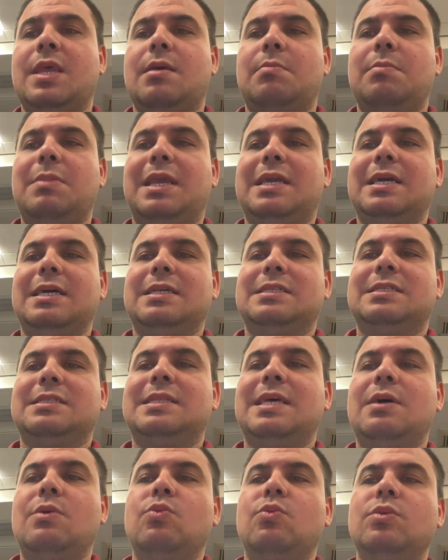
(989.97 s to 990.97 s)
because
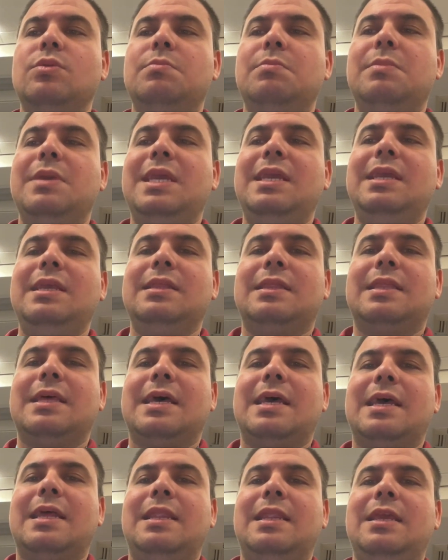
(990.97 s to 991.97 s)
that would mean
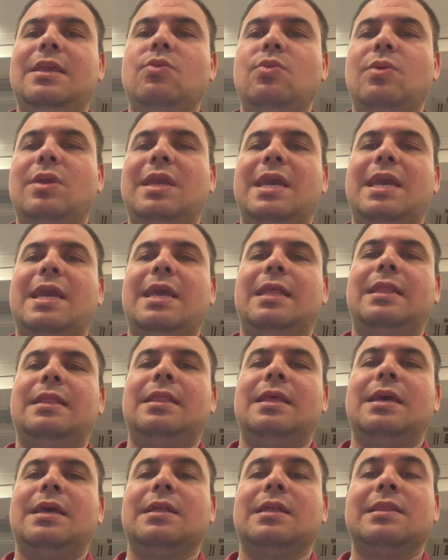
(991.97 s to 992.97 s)
that you can
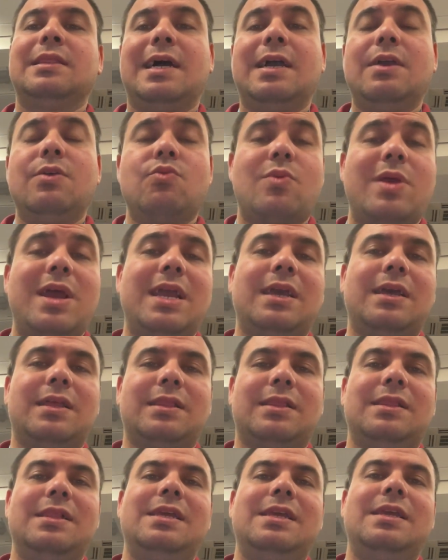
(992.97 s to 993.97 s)

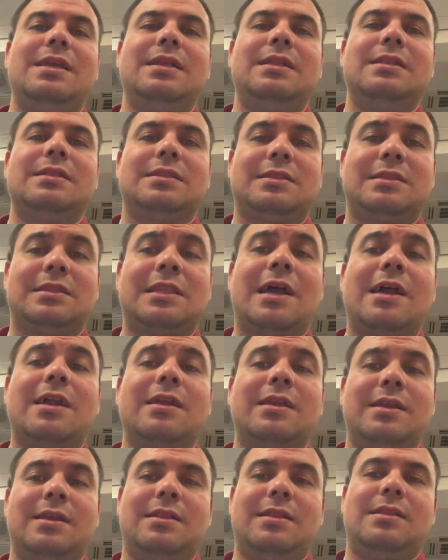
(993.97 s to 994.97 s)
directly
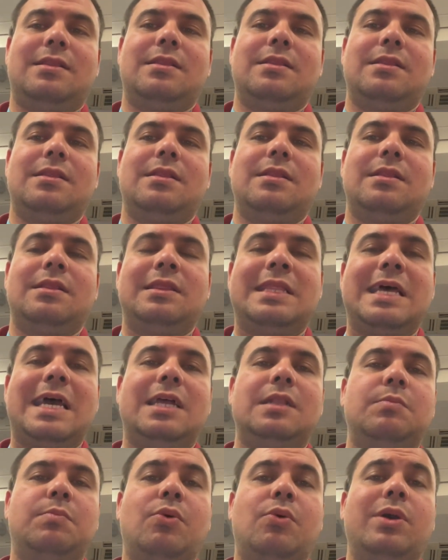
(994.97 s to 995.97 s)
target
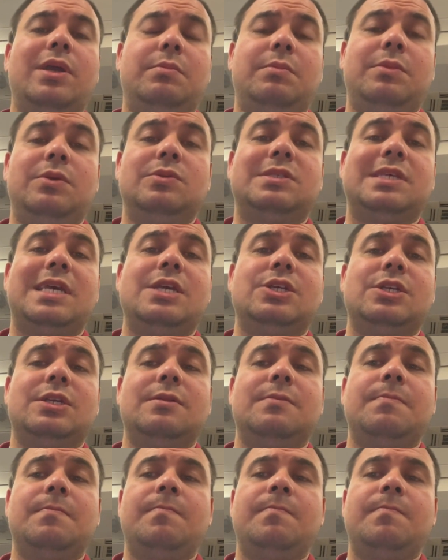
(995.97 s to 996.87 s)
that point mutation.